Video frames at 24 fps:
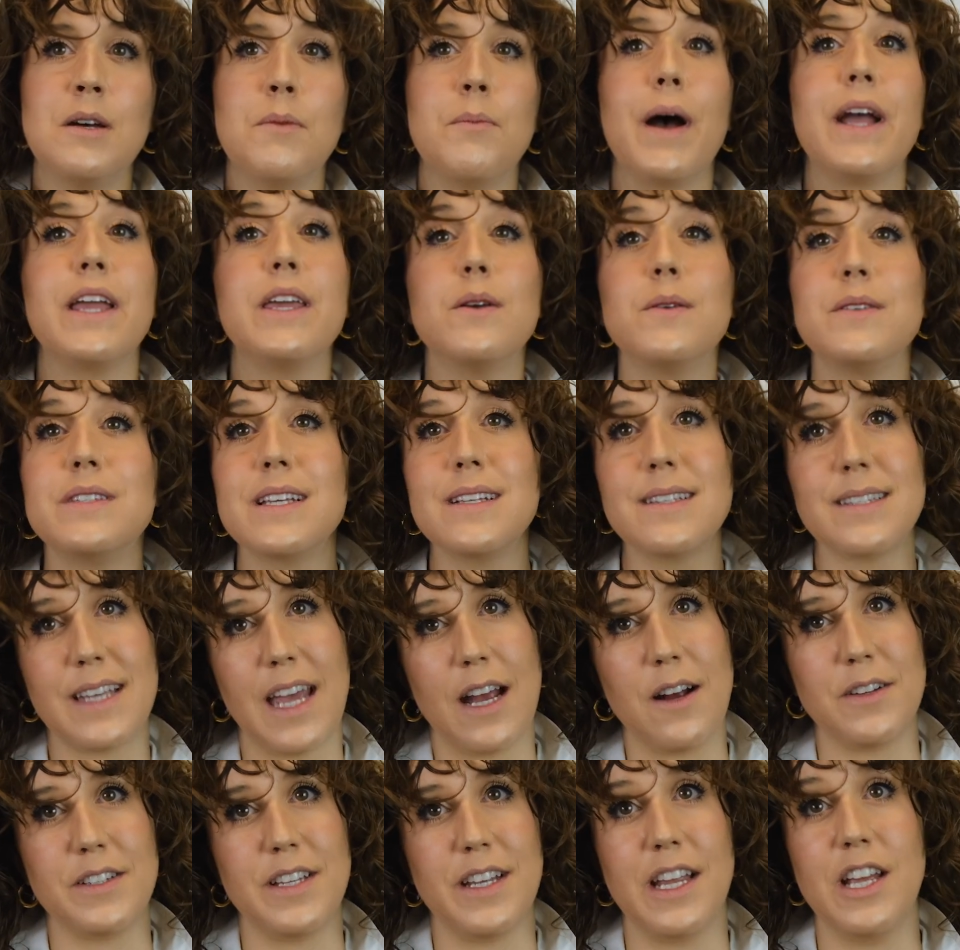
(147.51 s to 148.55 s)
By using
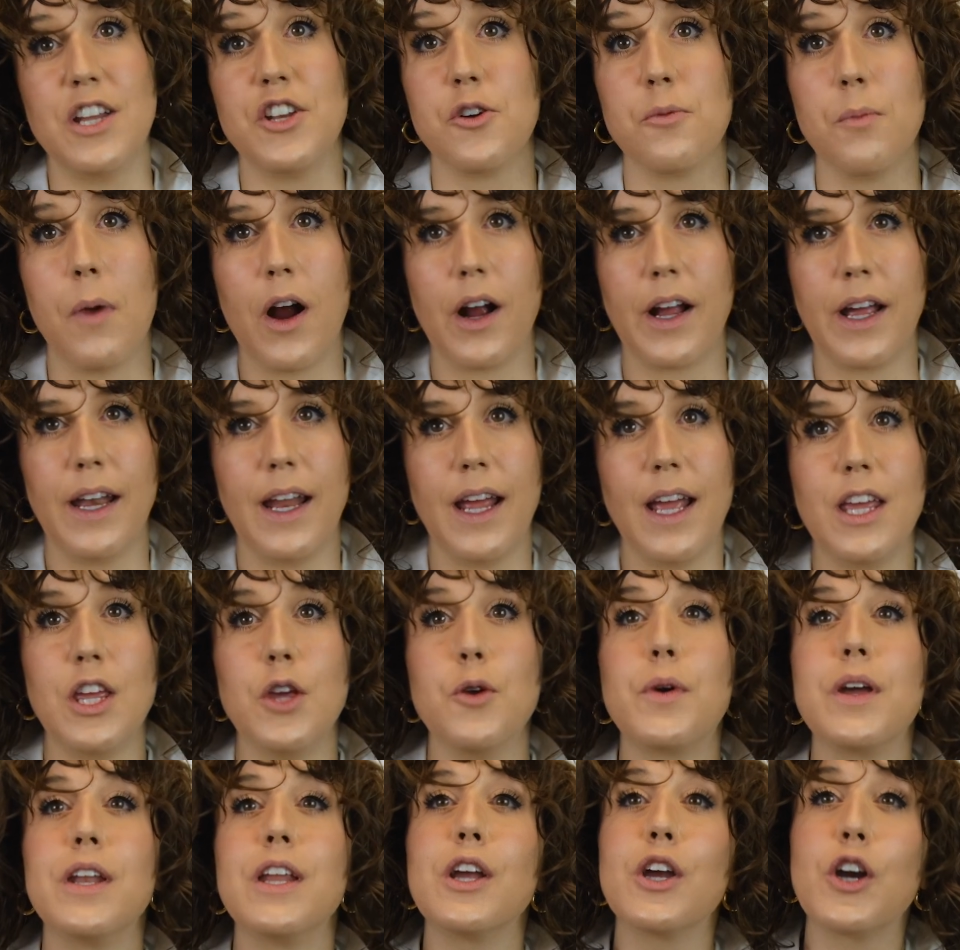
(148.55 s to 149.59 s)
scarcity in your marketing,
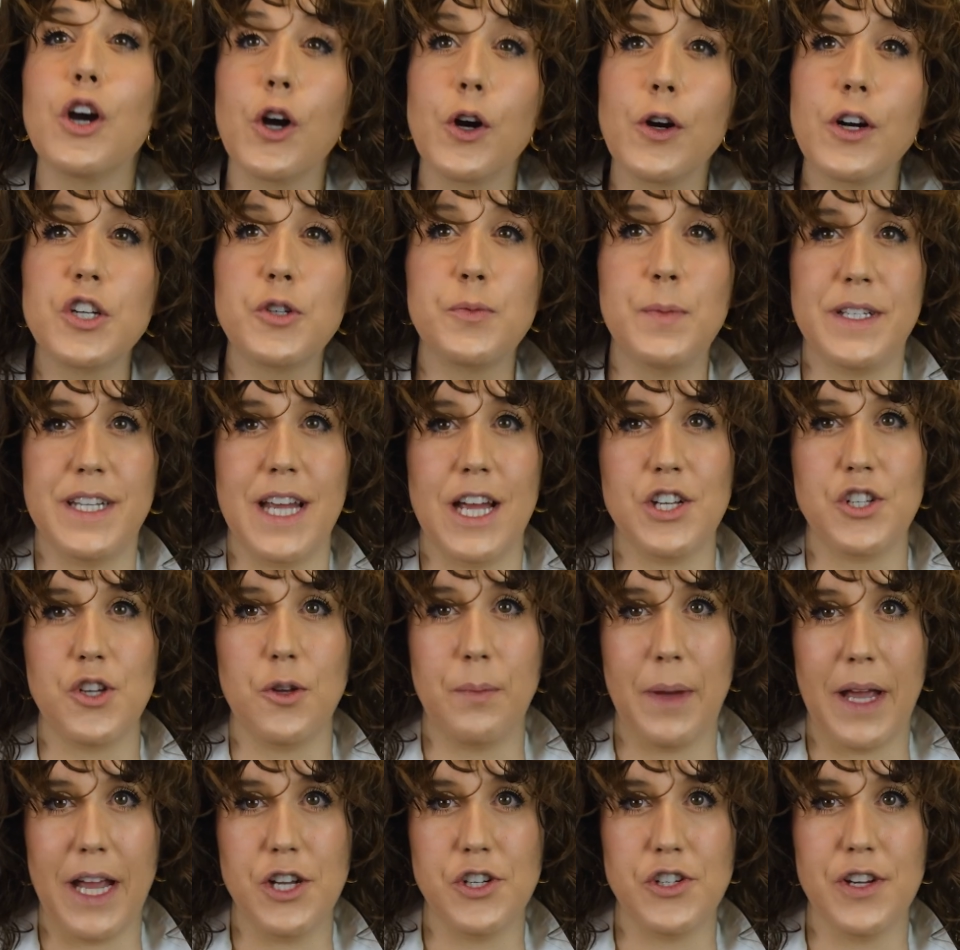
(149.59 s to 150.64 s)
you can encourage potential
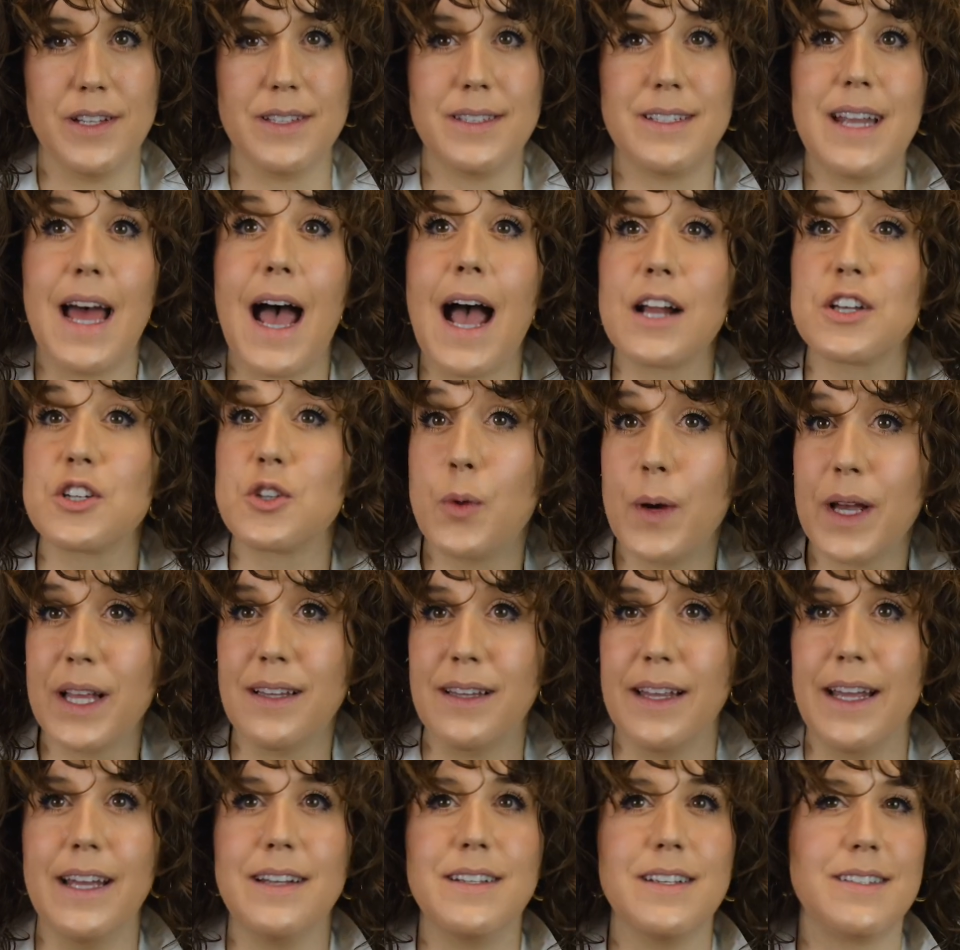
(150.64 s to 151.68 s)
patients to act
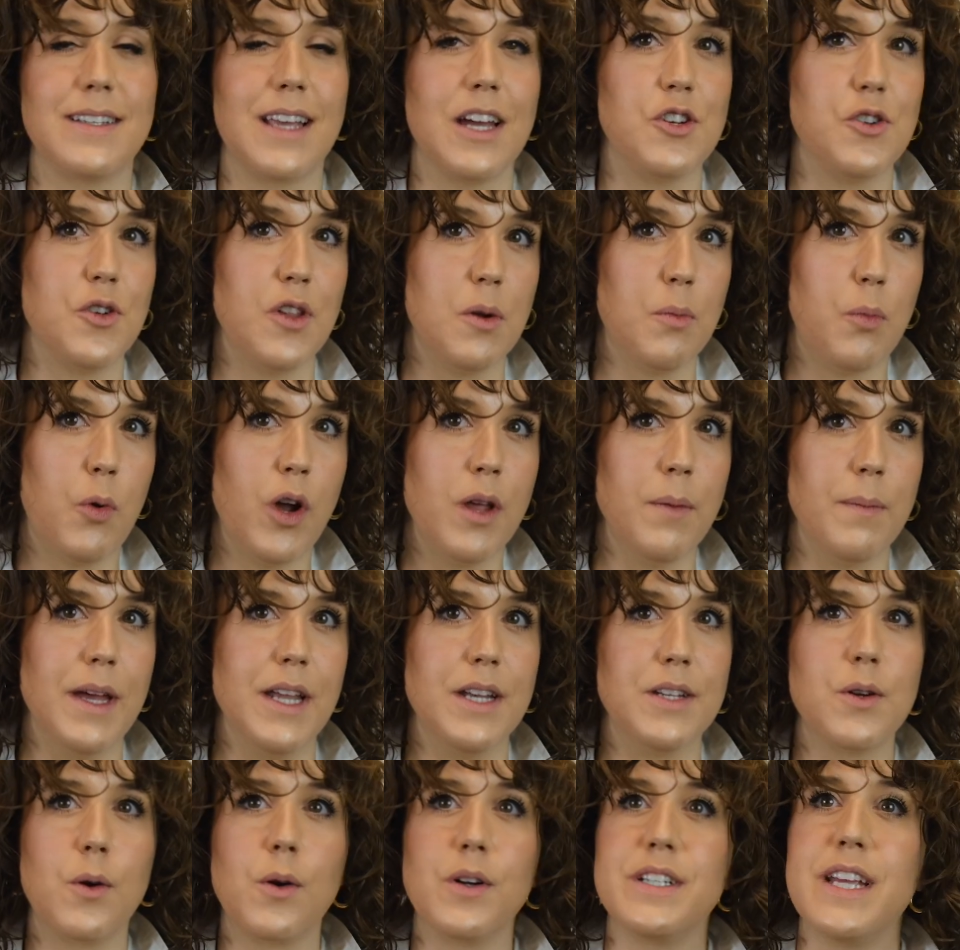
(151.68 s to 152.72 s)
quickly to schedule an
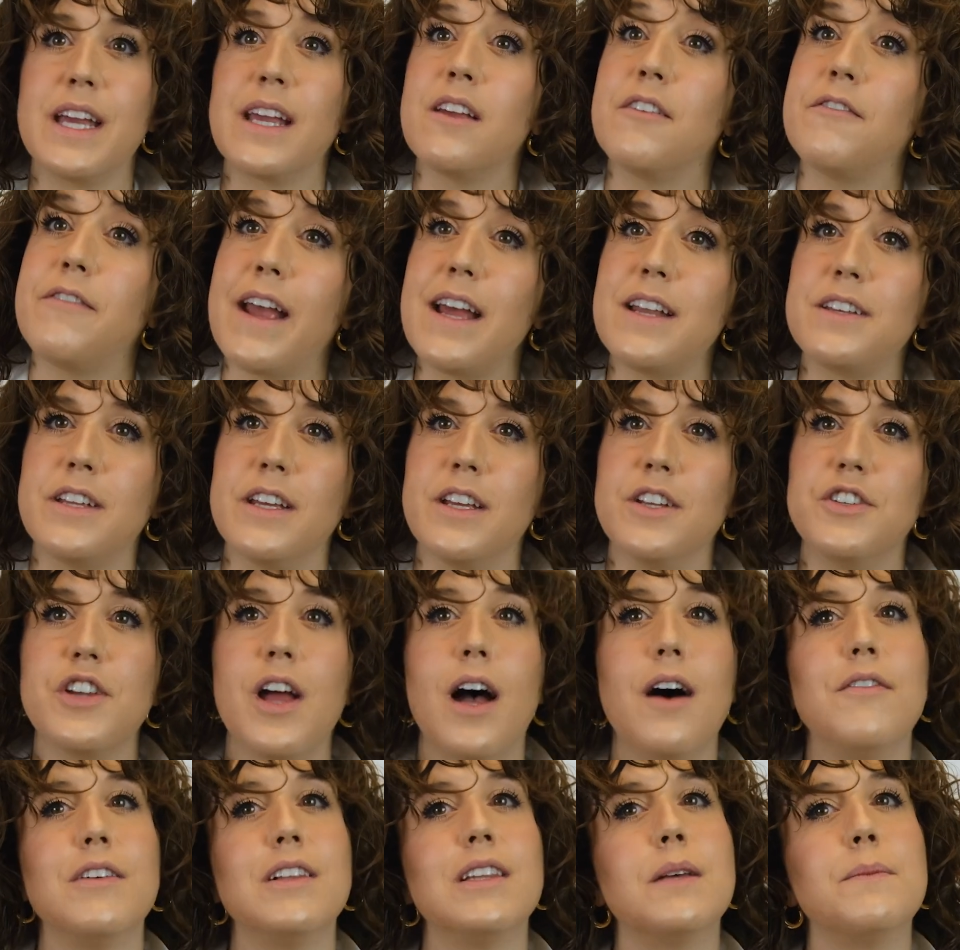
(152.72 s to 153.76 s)
appointment or take advantage
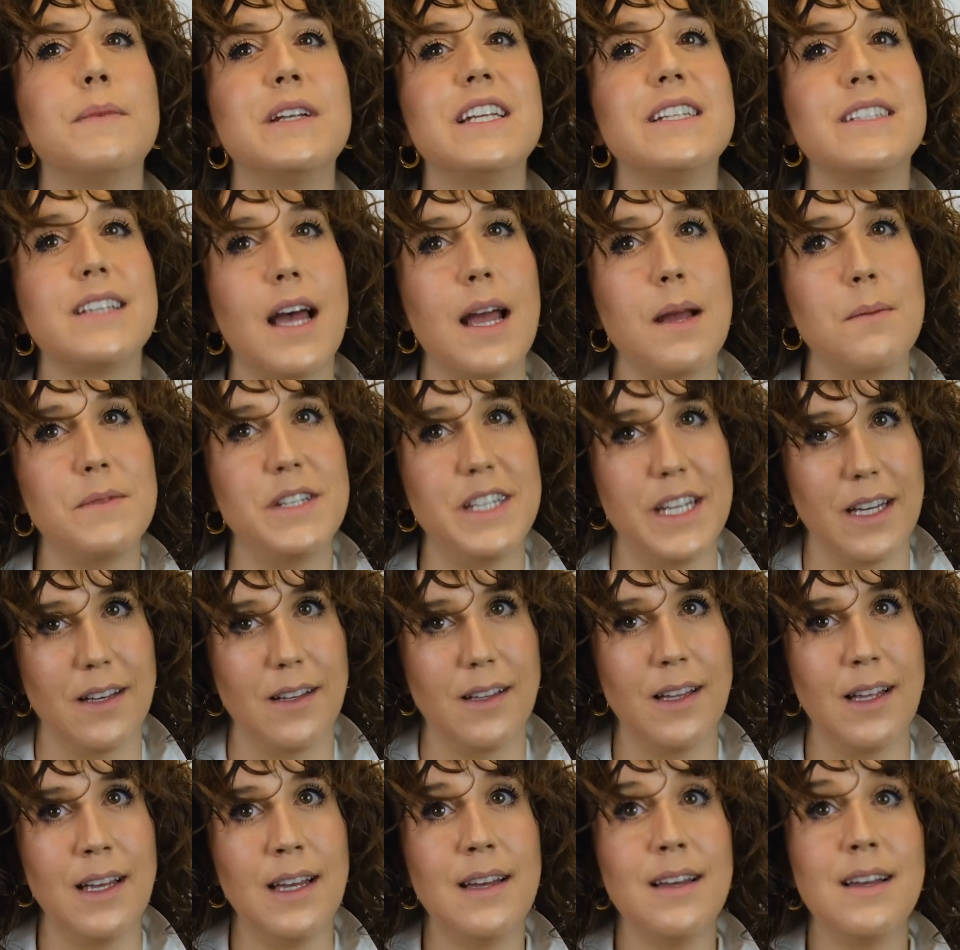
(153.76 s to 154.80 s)
of a limited time
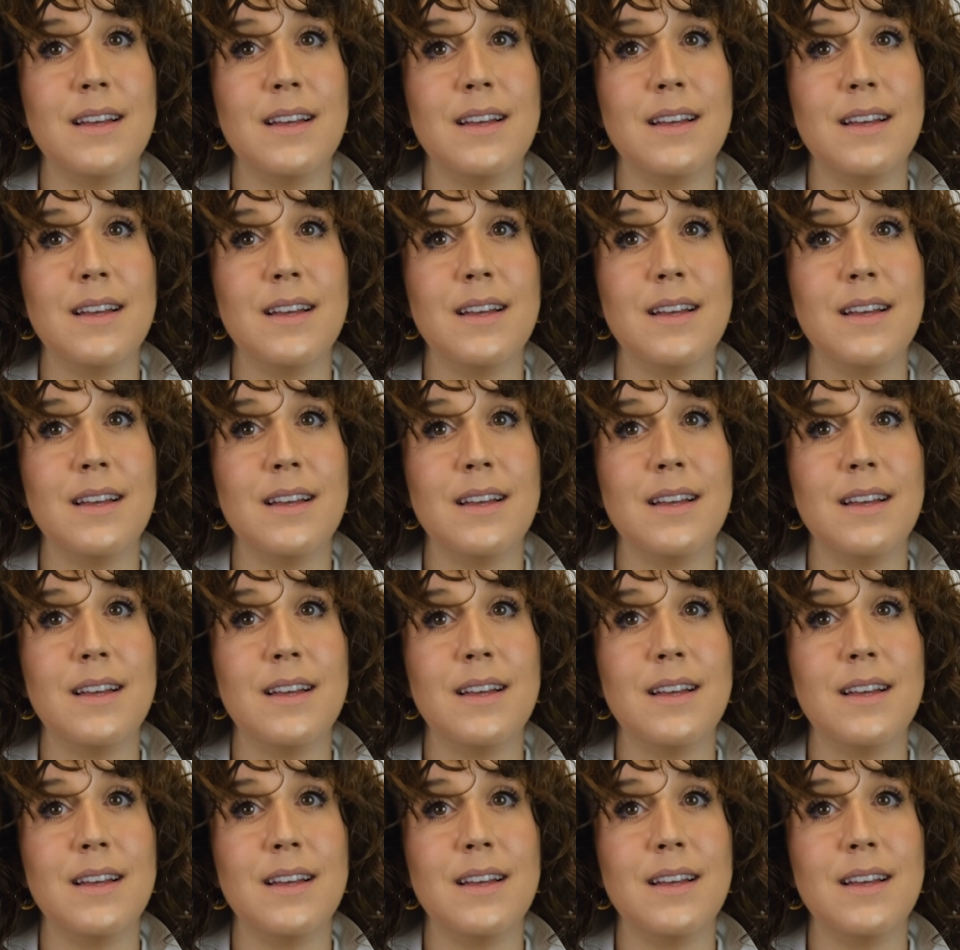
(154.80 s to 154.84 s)
deal,